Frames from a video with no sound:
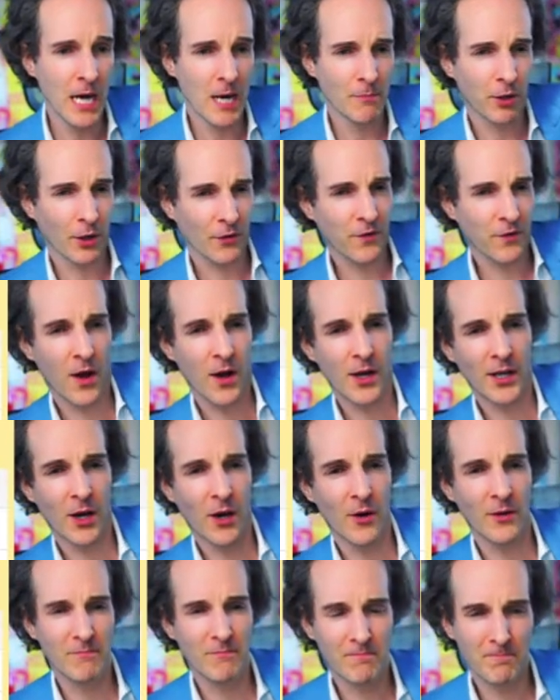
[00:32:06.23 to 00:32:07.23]

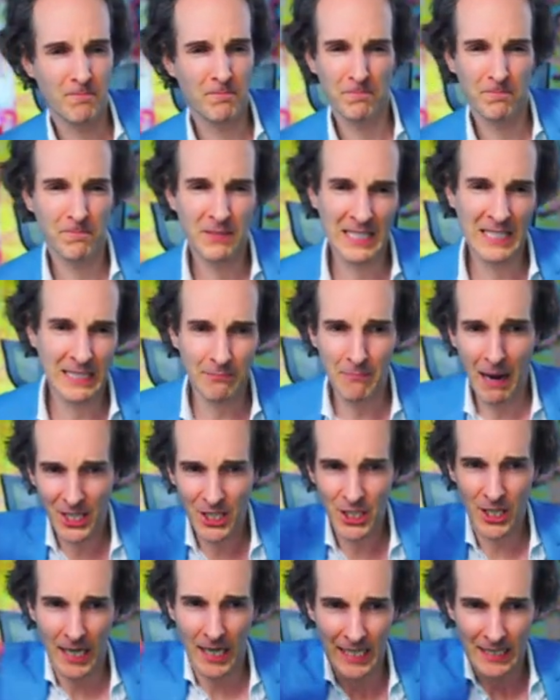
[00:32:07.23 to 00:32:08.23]
portfolio,
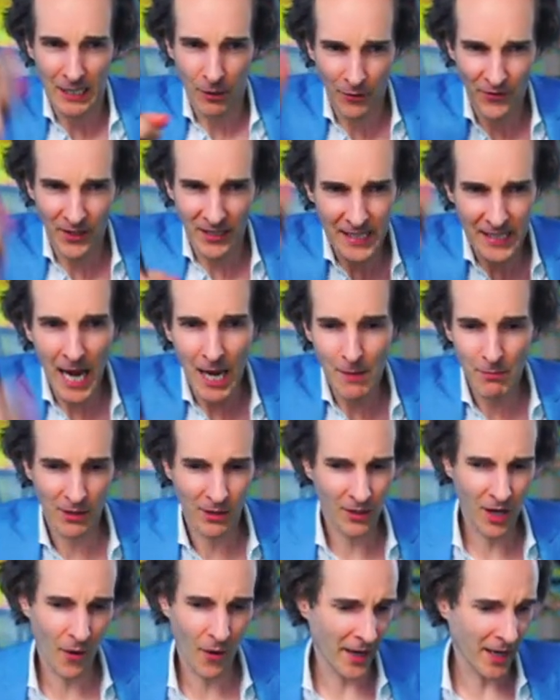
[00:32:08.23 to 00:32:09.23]
smashing it on the table
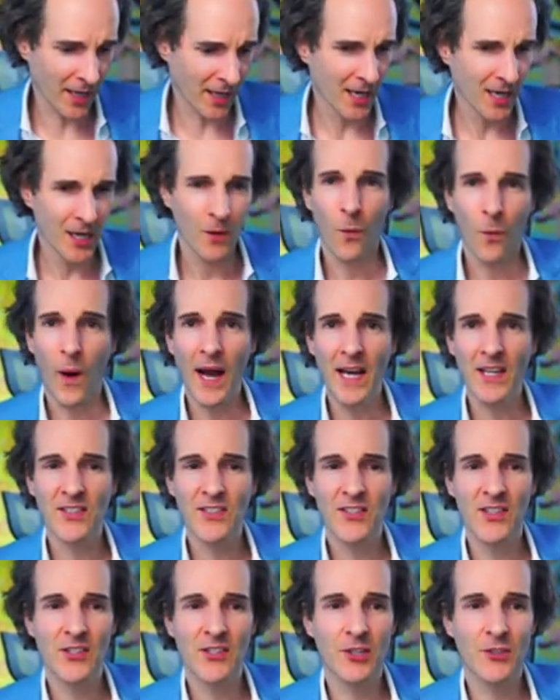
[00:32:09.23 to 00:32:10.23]
going, why is
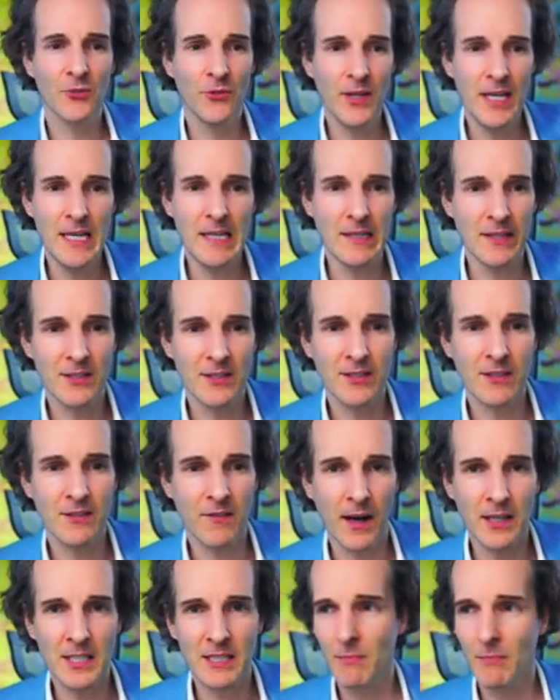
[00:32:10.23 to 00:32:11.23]
this green? This
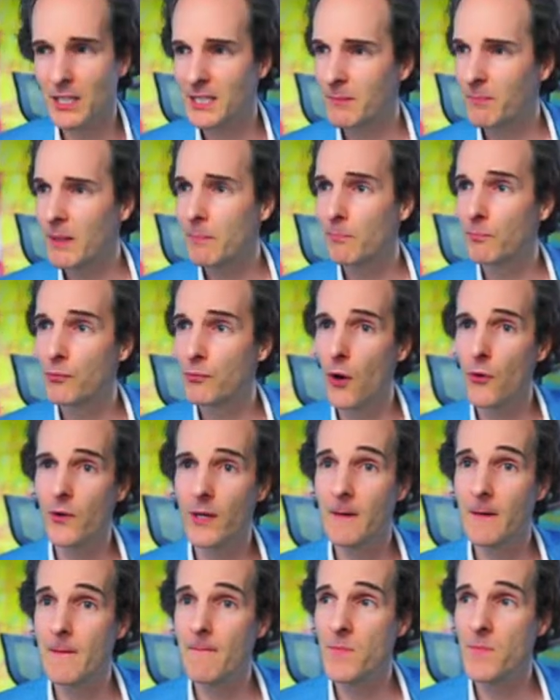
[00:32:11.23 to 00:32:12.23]
device must be
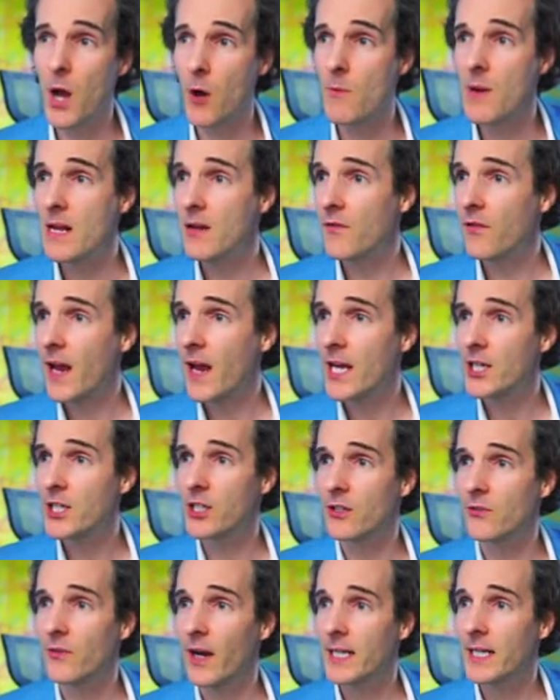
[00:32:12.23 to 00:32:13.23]
broken. No,
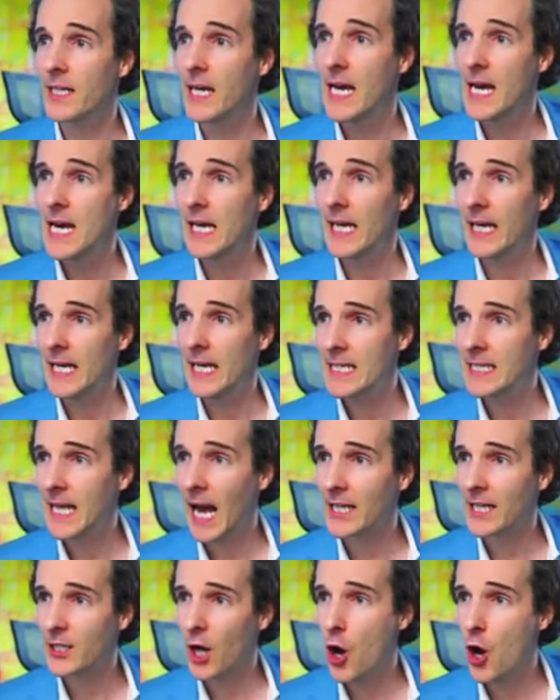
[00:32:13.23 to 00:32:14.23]
inflation rate is
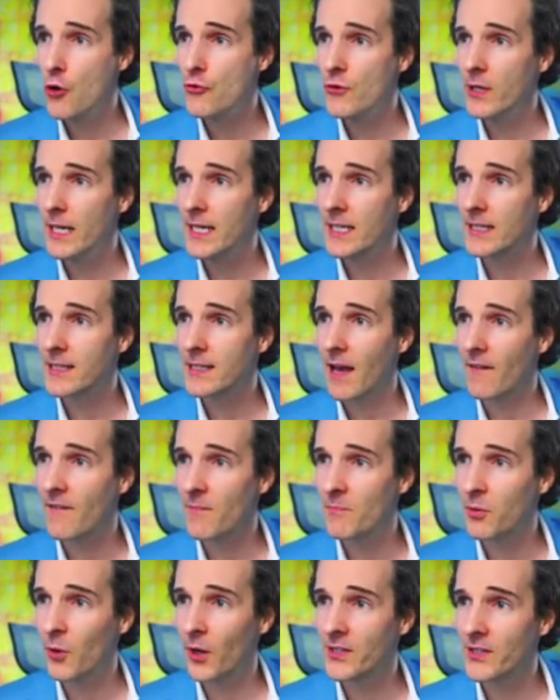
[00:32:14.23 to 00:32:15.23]
at only
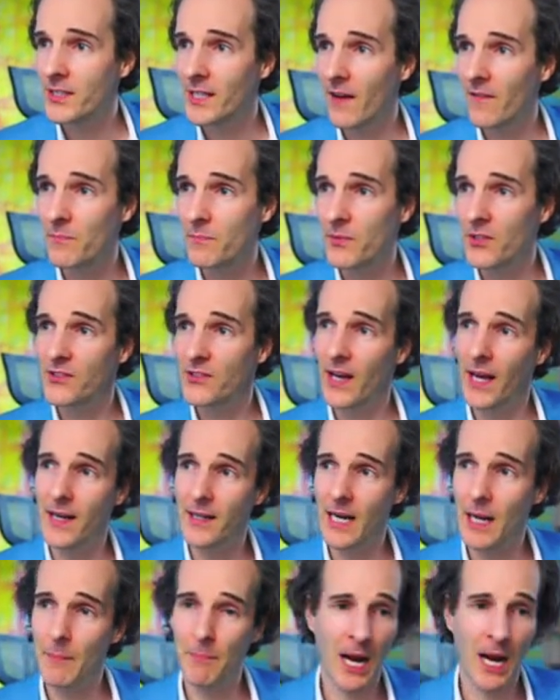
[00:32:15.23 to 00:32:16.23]
seven point seven percent.
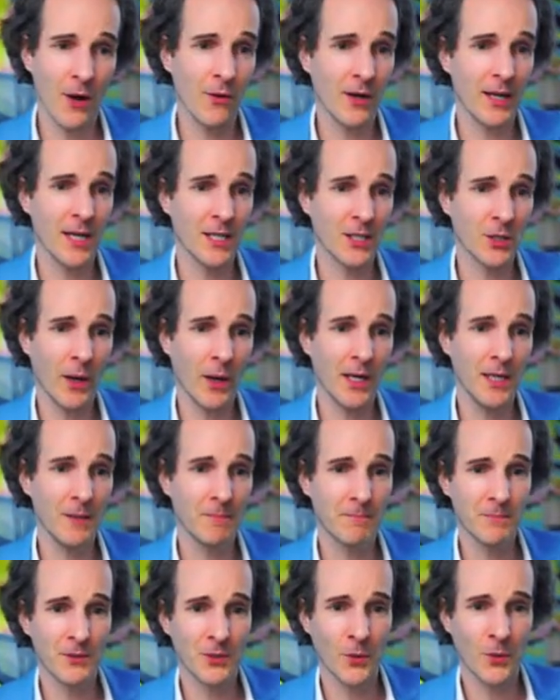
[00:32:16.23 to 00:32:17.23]
And apparently in twenty
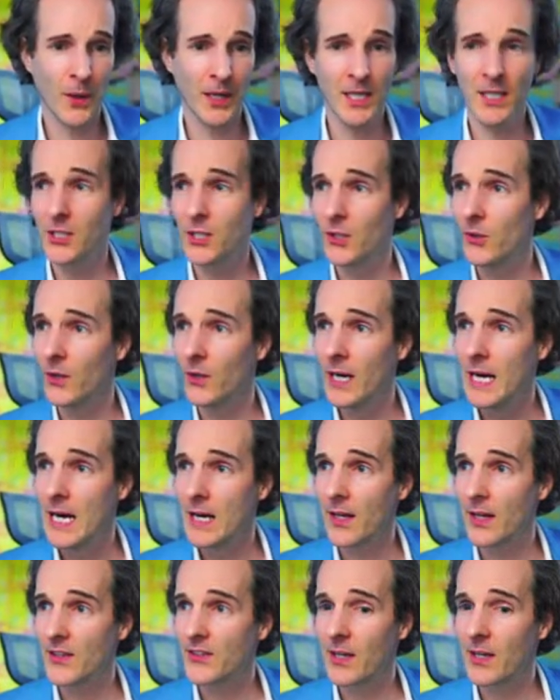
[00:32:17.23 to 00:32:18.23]
twenty-two,
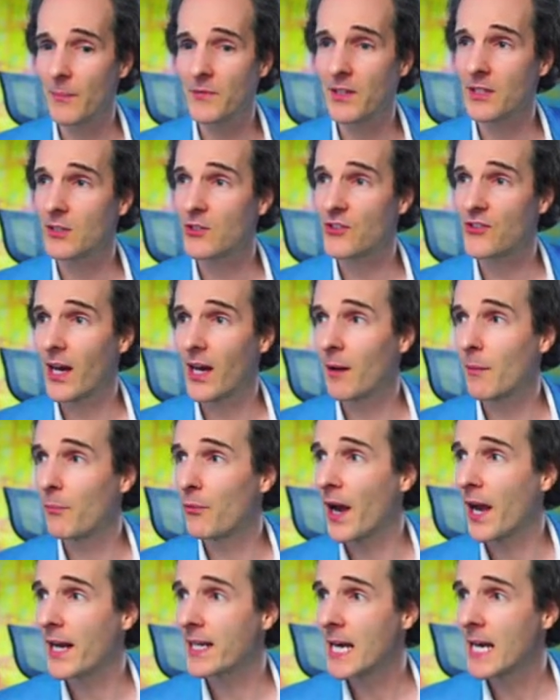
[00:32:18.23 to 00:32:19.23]
that's something to
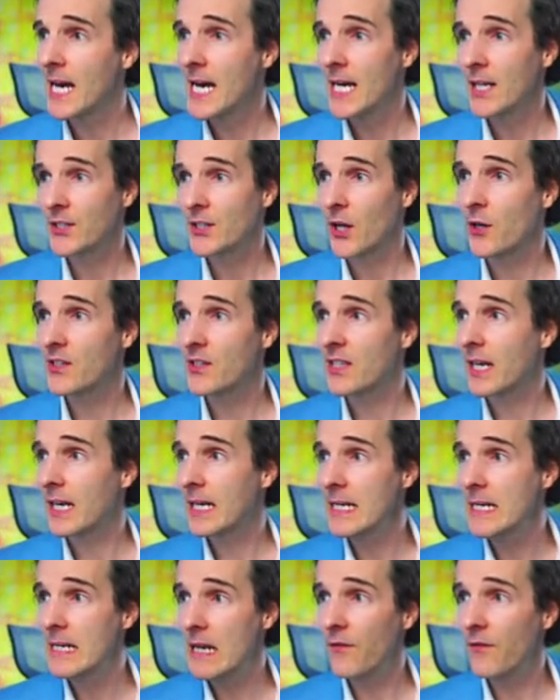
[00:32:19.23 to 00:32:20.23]
celebrate. So
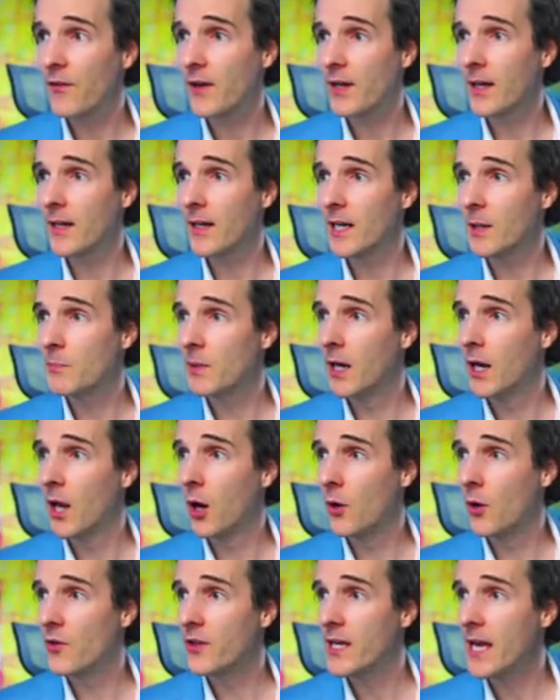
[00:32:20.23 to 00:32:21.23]
significantly
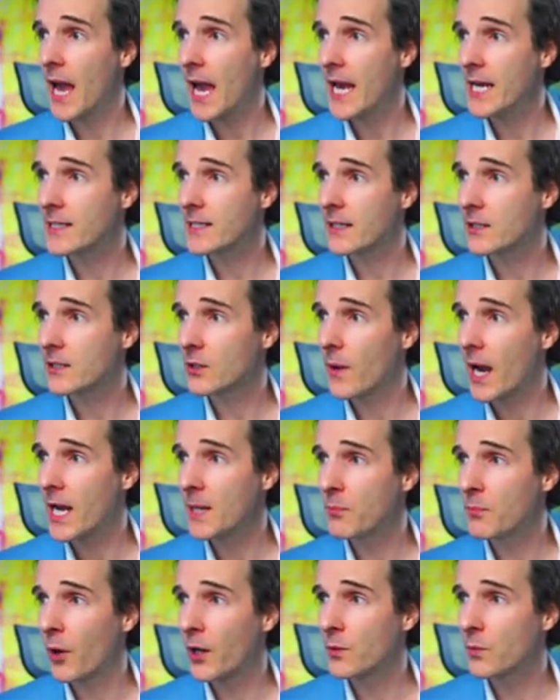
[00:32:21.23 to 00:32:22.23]
below the eight to
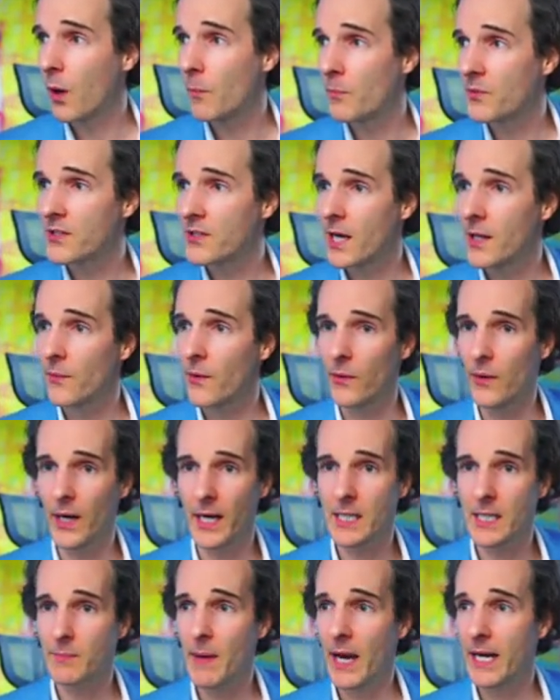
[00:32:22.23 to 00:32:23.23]
eight point one percent we were
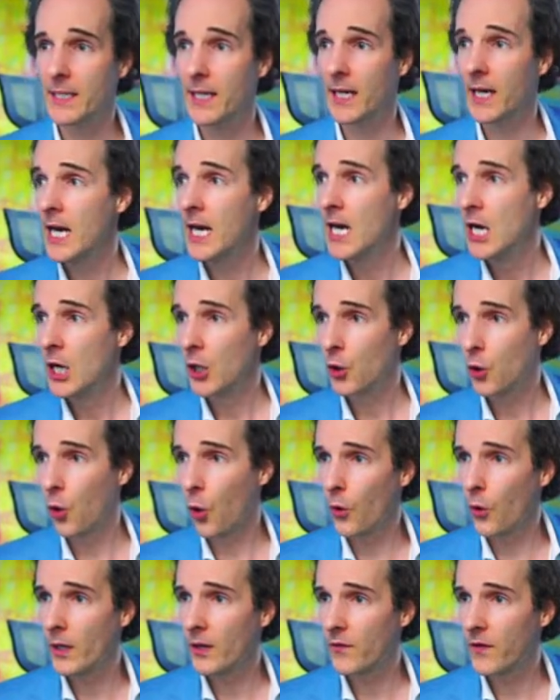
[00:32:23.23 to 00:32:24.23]
expecting.
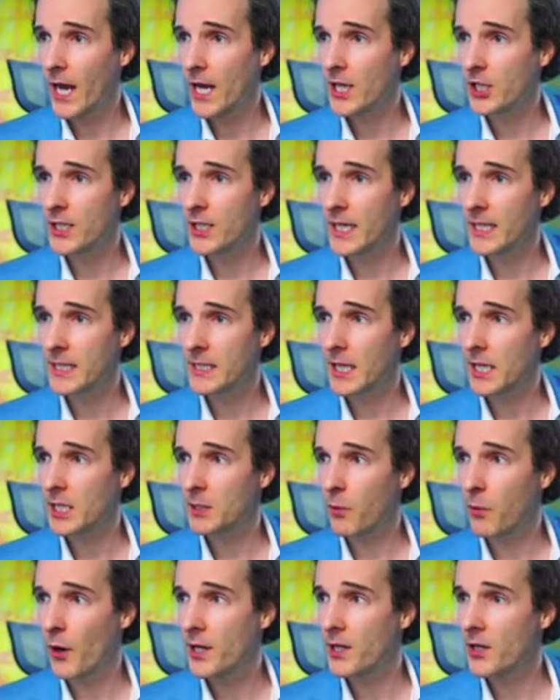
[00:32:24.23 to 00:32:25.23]
Core inflation at six
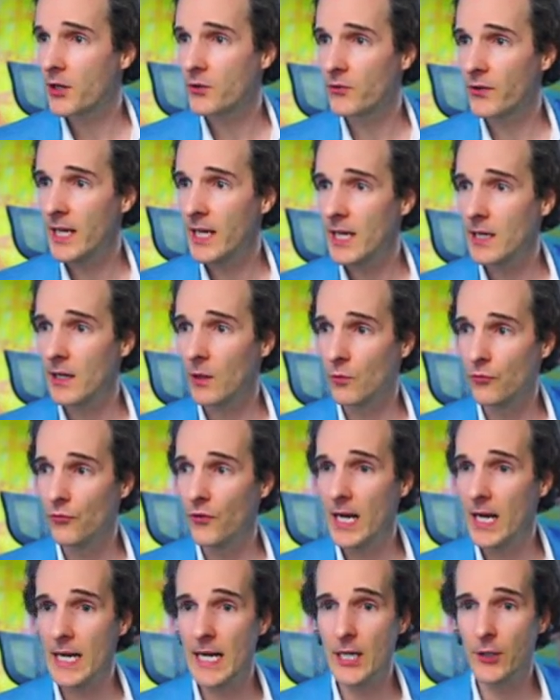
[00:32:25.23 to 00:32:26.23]
point three,
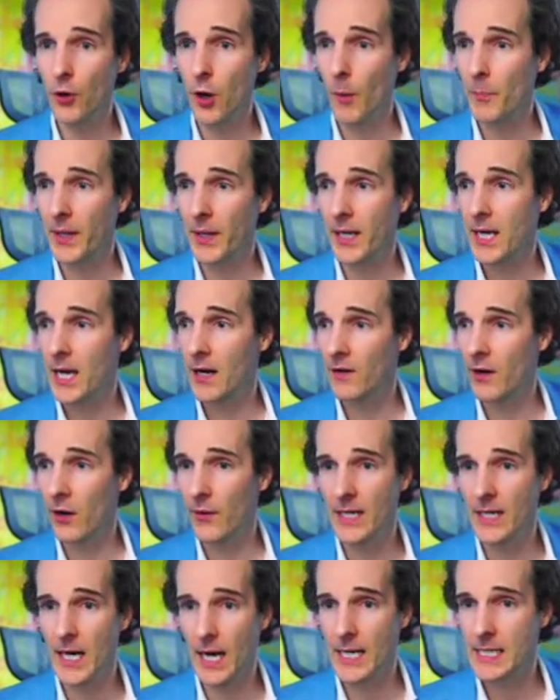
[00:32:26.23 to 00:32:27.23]
really dropping here
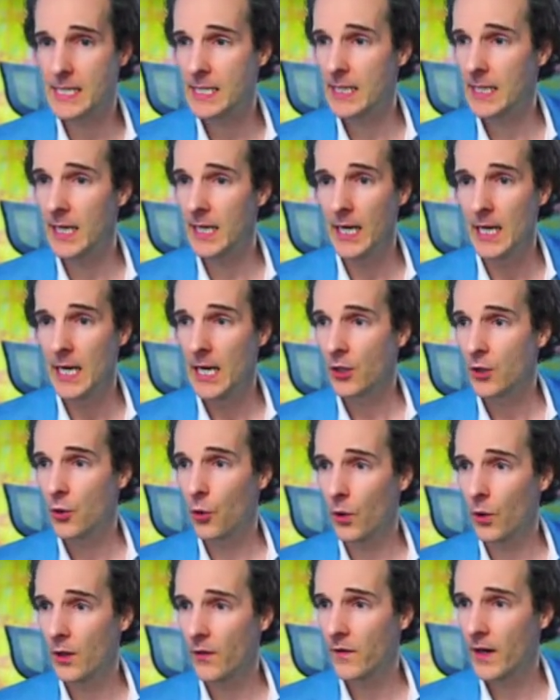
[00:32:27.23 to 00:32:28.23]
very nicely.
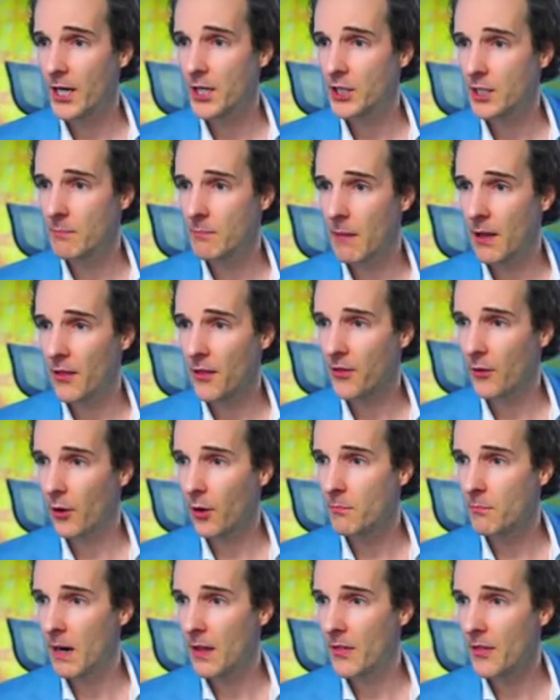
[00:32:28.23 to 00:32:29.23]
Core inflation month
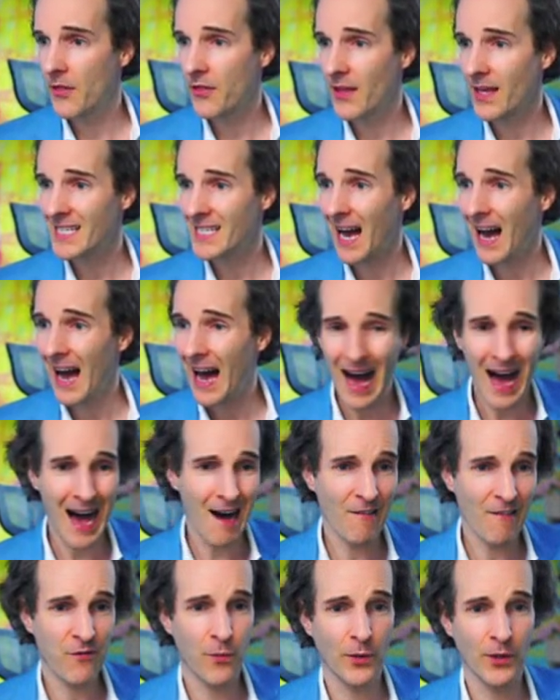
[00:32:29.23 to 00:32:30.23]
on month is
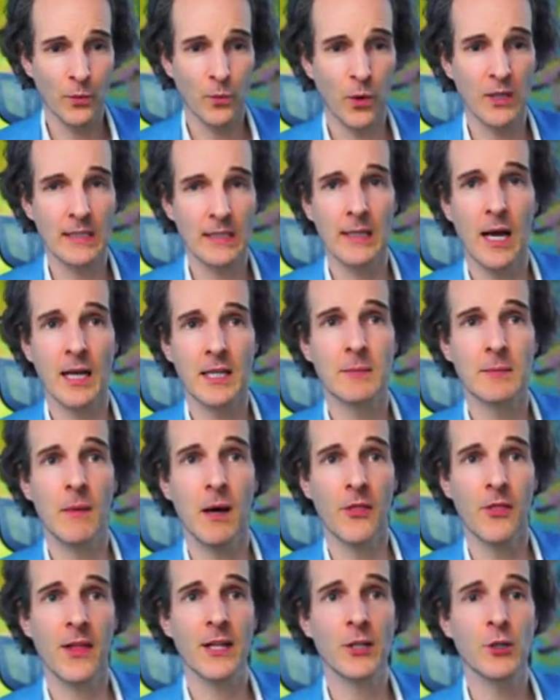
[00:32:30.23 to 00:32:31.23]
half what it was last
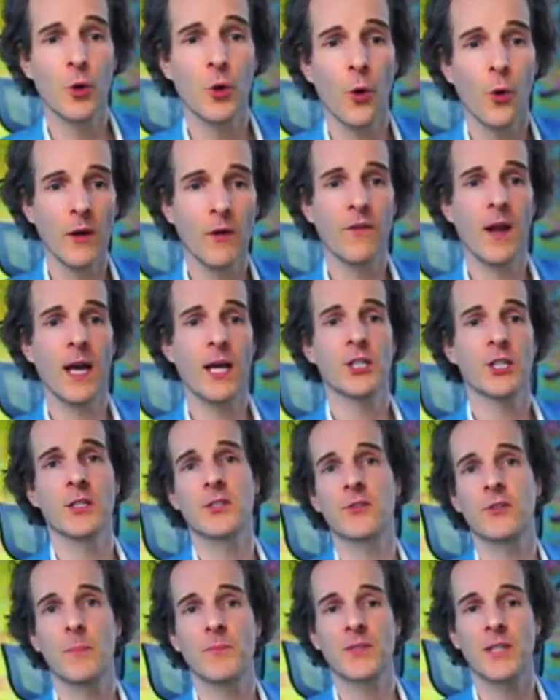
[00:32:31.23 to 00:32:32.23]
month. And core inflation
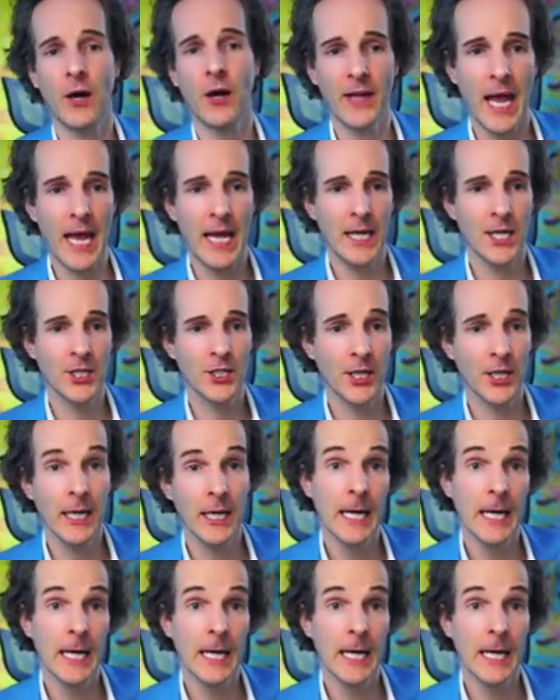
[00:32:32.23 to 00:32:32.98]
strips out energy.